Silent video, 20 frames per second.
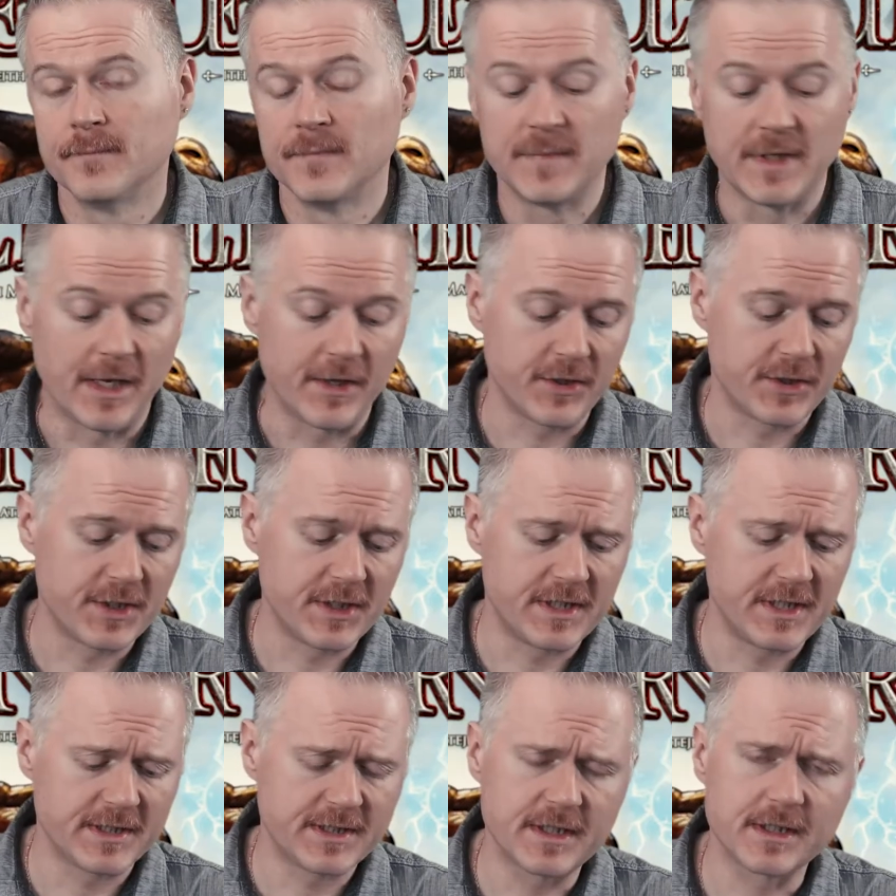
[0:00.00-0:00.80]
Now your
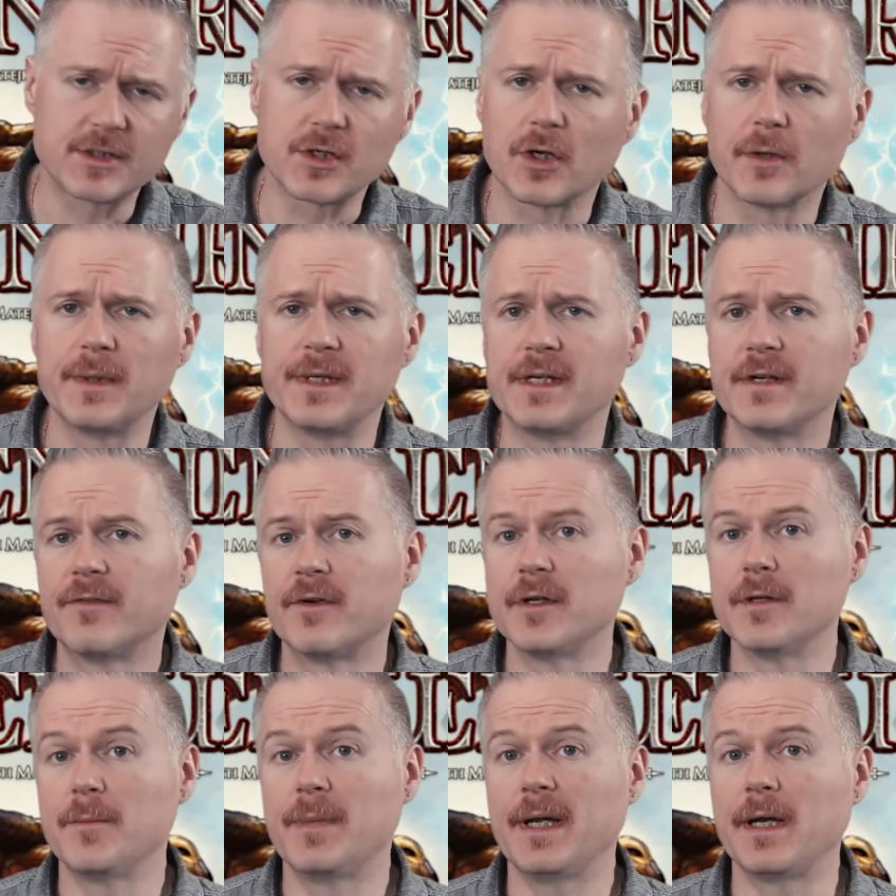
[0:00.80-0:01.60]
statistics are going to be
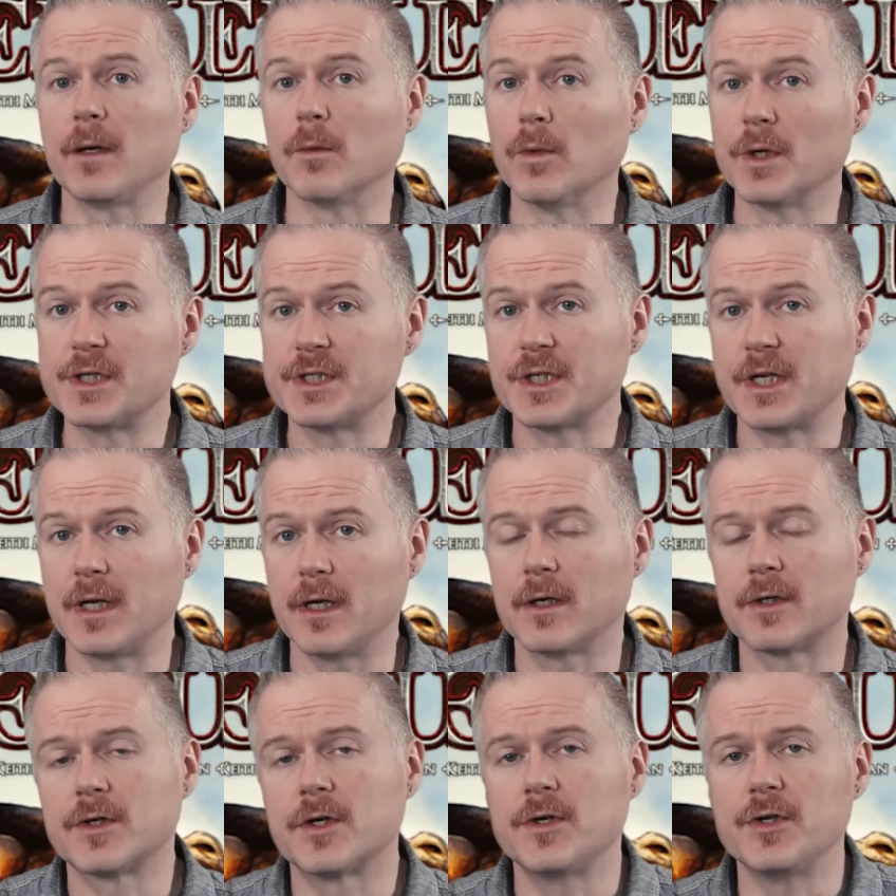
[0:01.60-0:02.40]
different depending on which
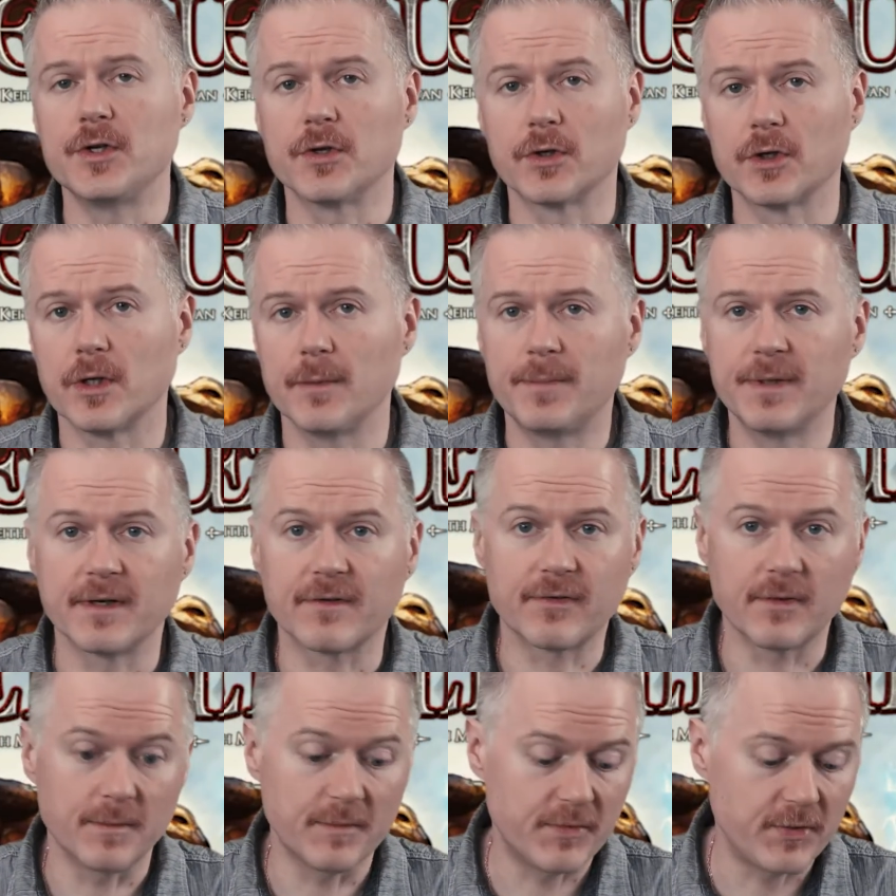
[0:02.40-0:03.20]
character you're going to pick
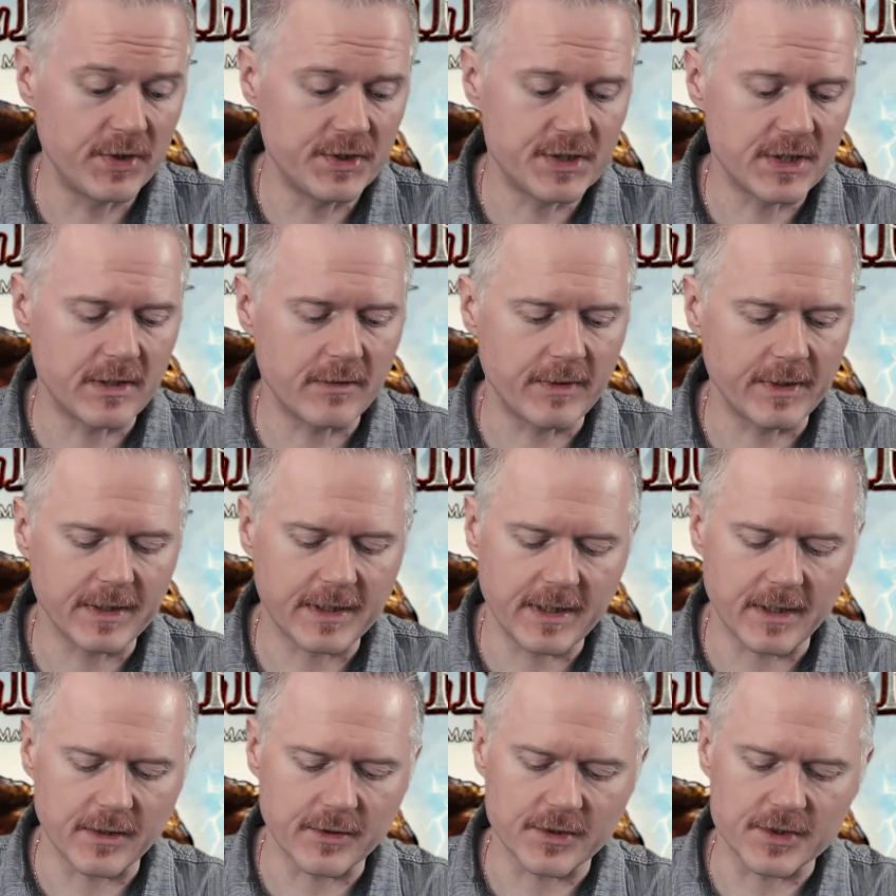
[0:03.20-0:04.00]
from the pre-generated
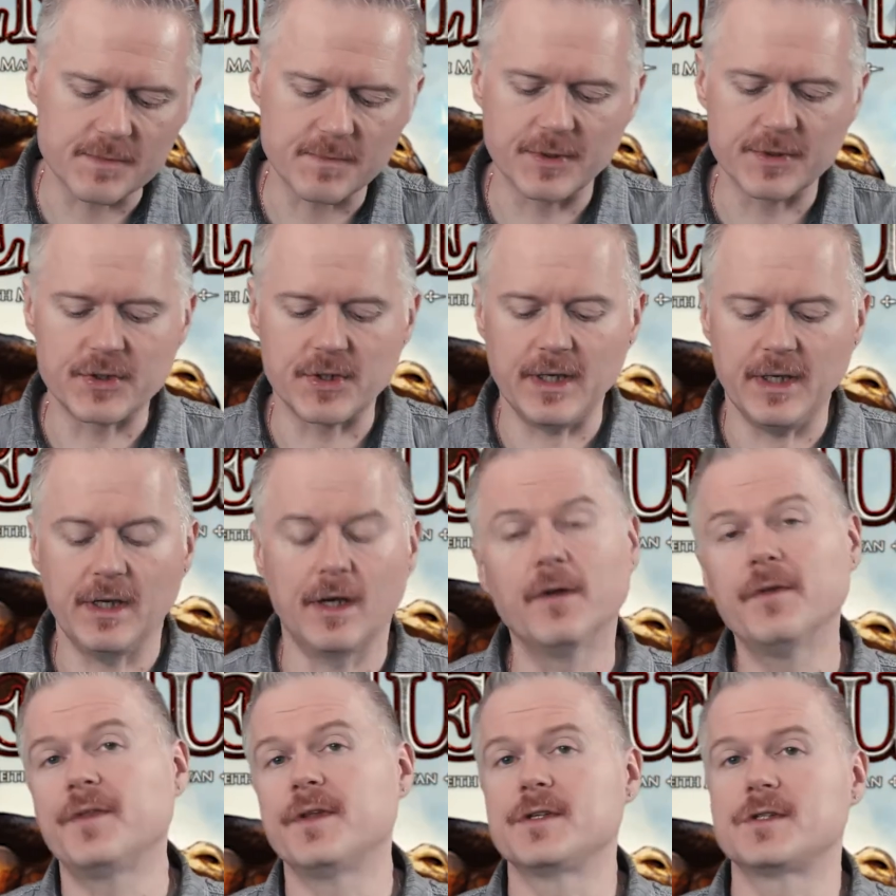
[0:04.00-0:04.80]
characters, but your
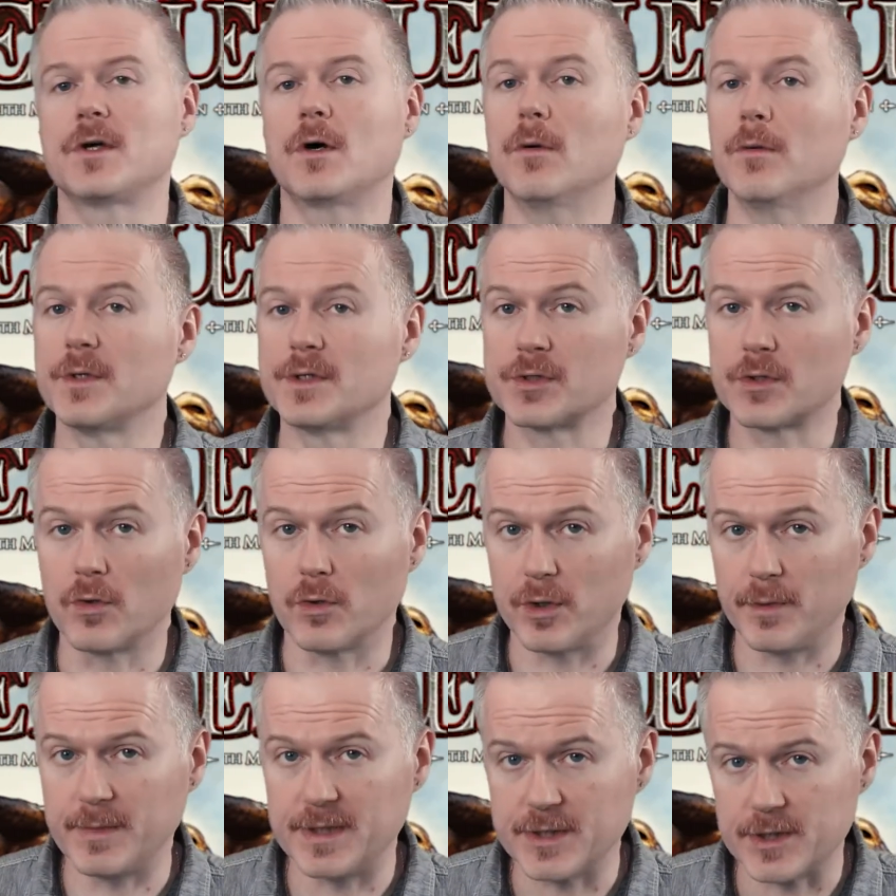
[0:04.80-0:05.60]
health is always going
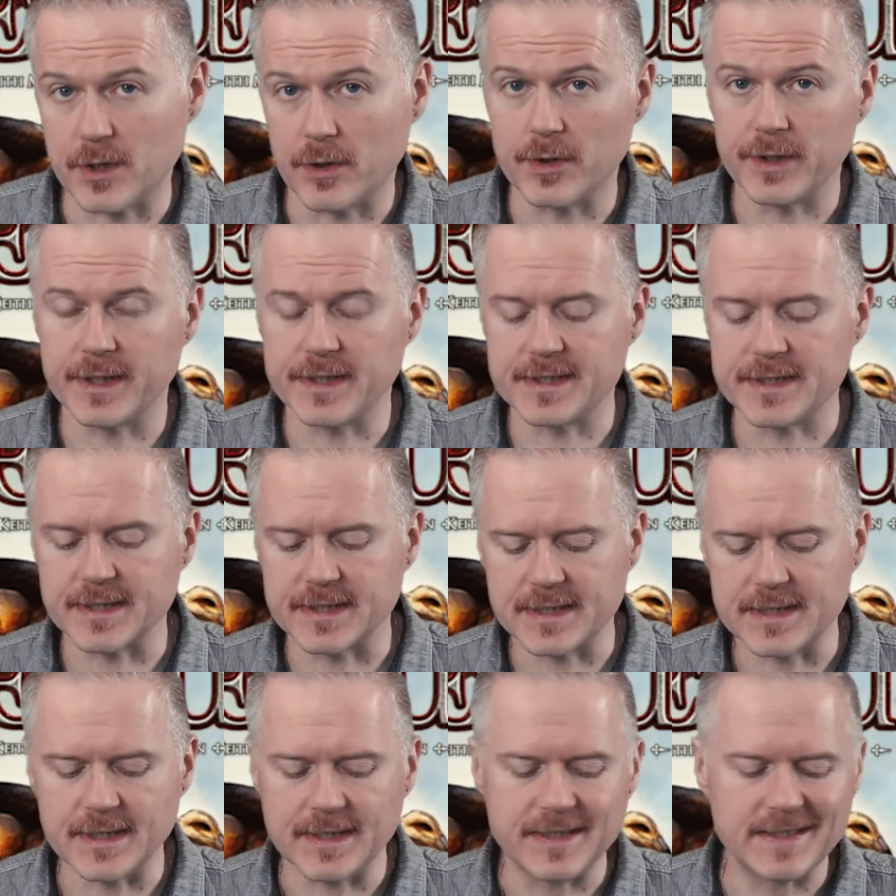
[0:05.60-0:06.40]
to be starting at
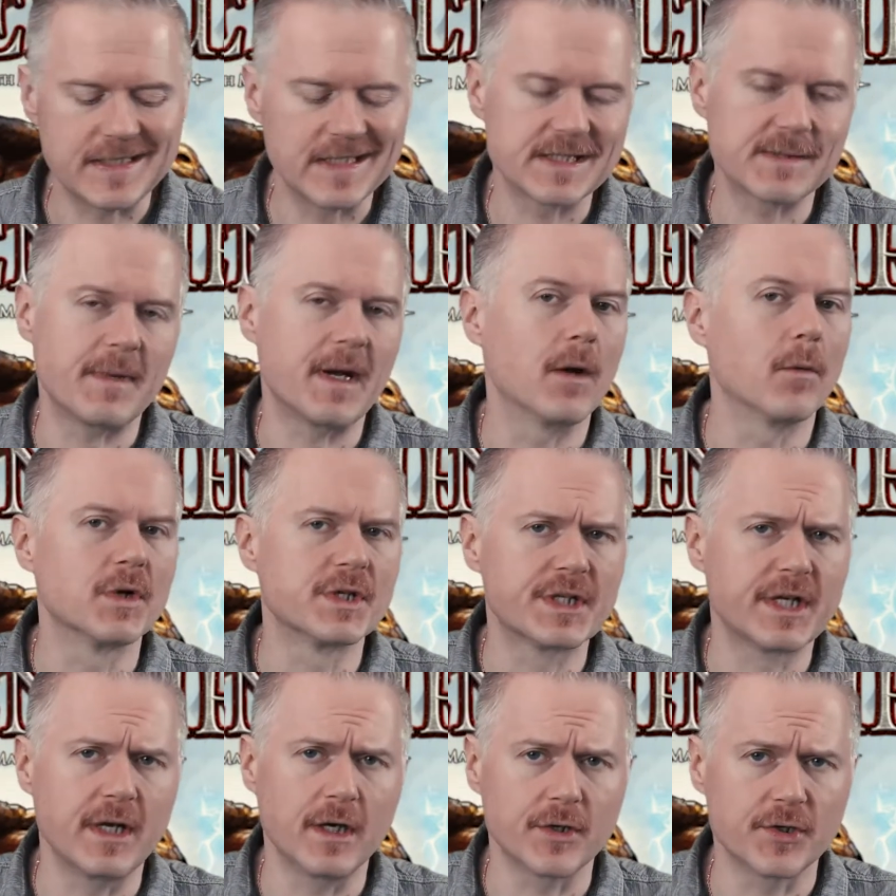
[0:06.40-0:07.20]
16. Doesn't matter
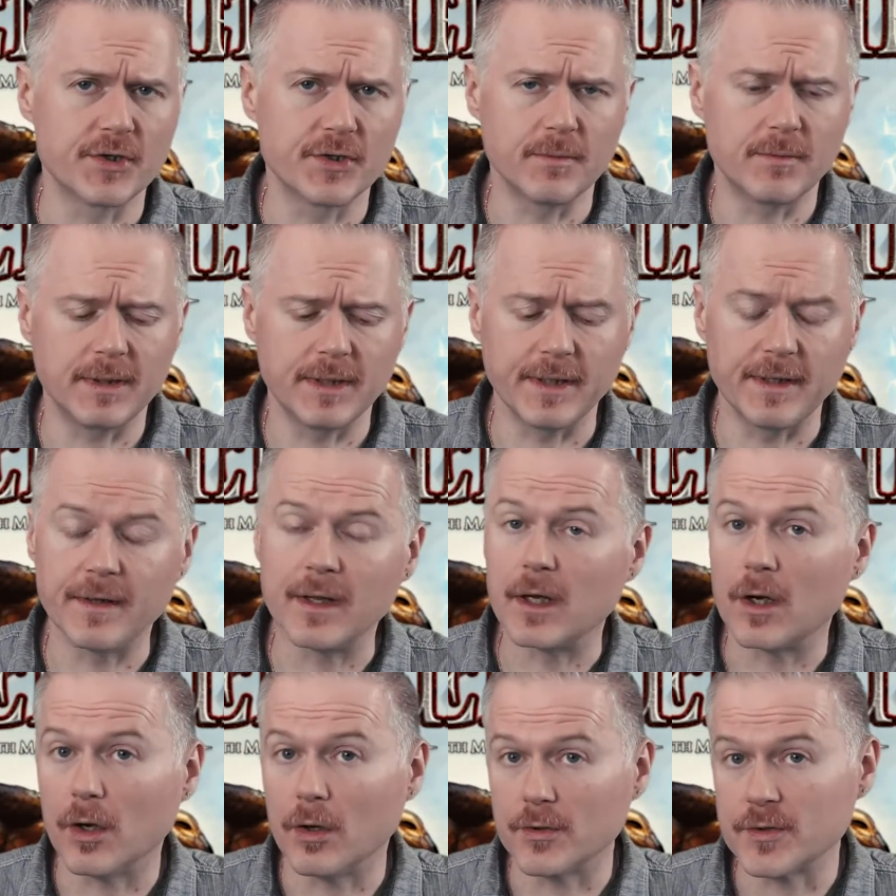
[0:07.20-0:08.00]
which character you're playing,
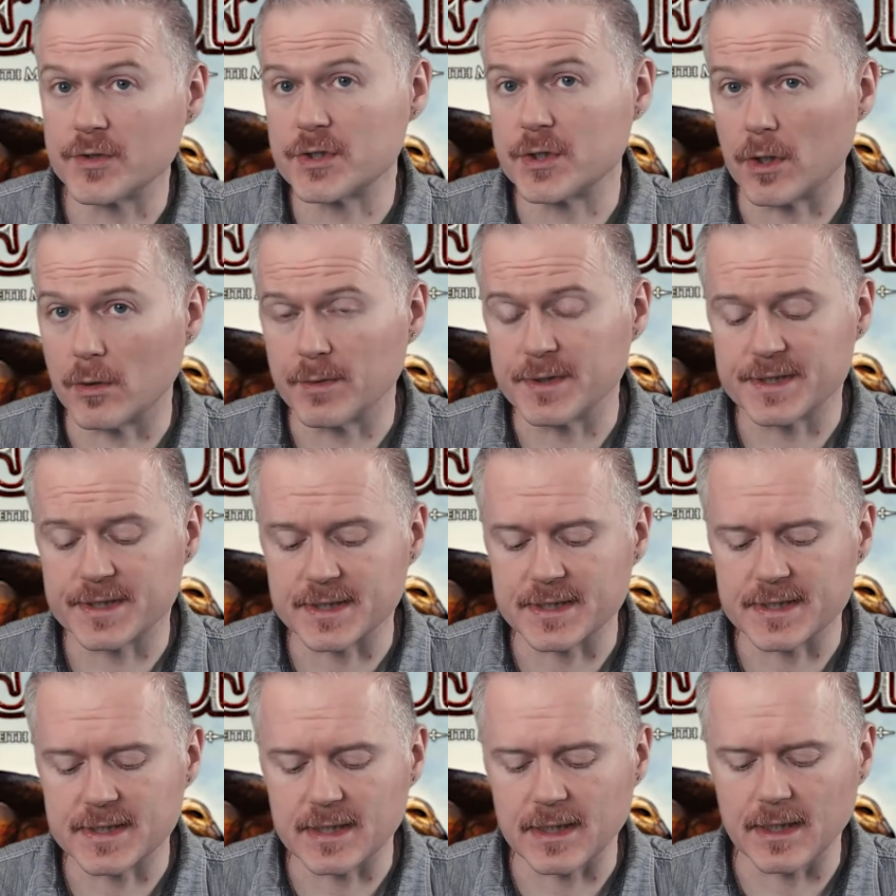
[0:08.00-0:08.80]
they all start with
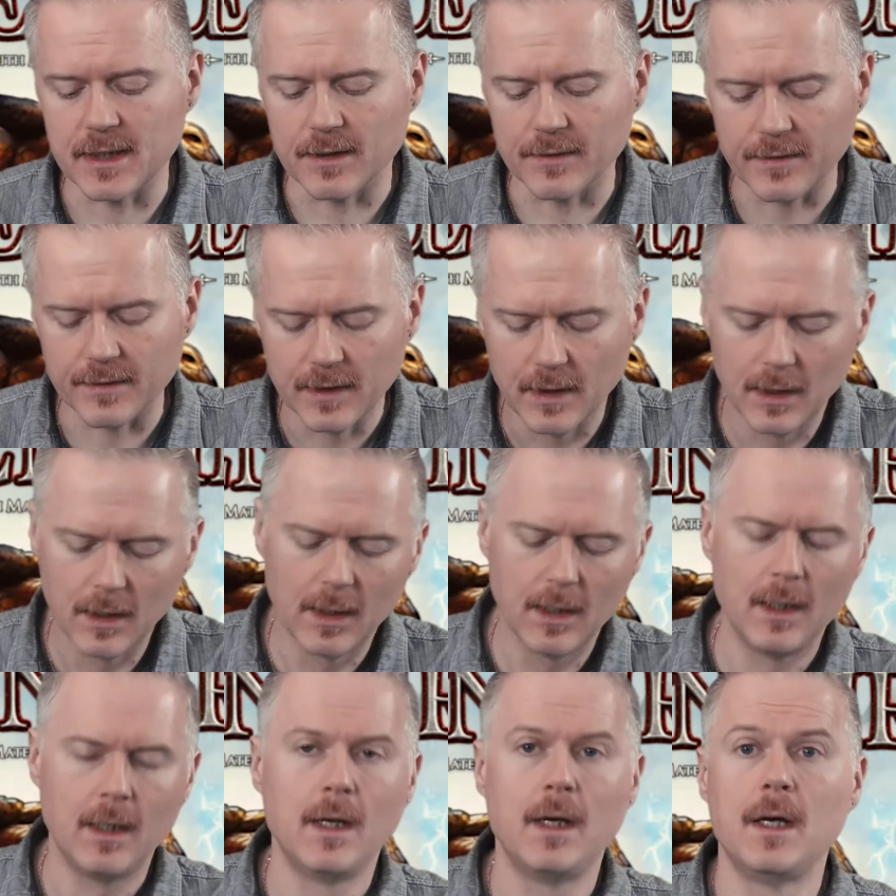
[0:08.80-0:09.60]
16
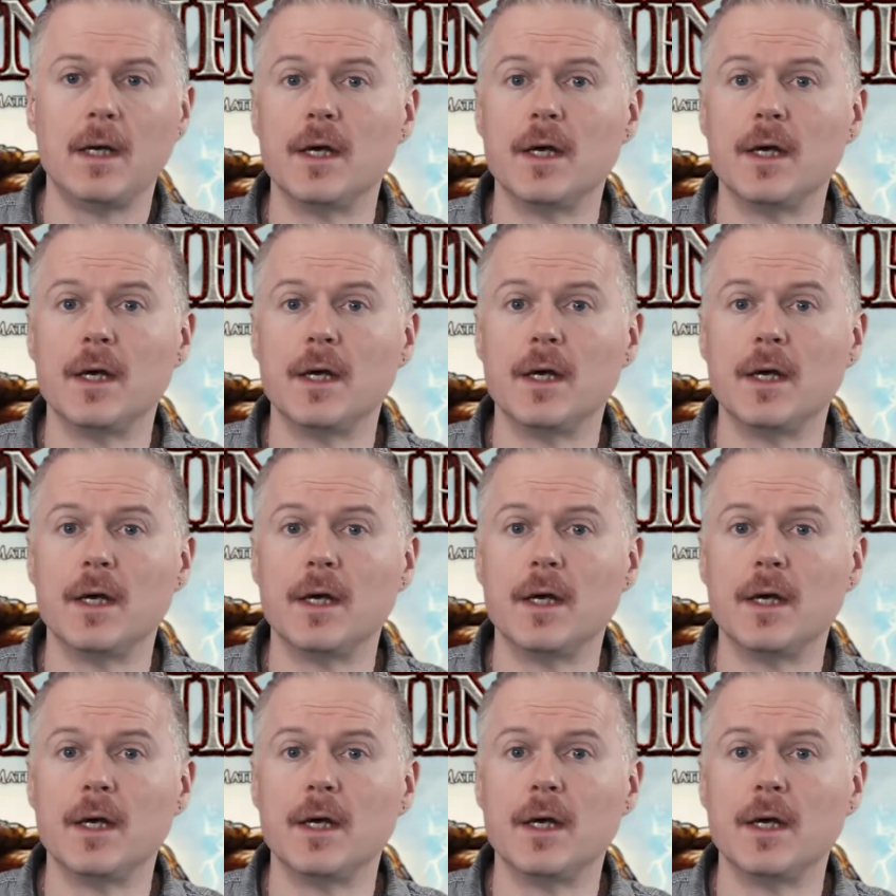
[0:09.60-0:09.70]
health.